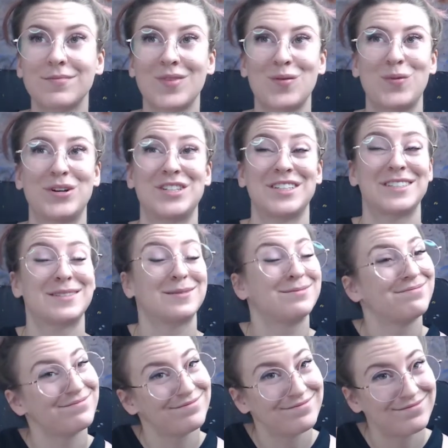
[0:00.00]
Which is,
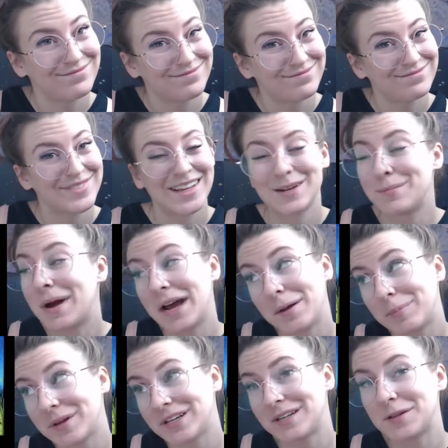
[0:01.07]
in my
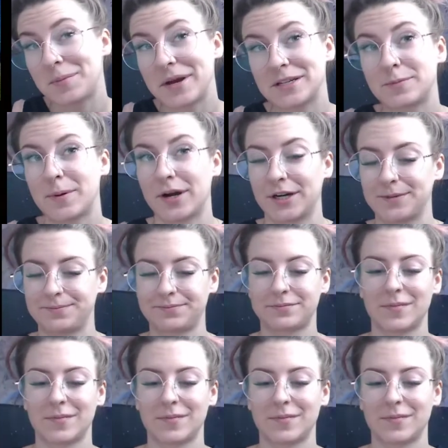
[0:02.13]
opinion, the best part.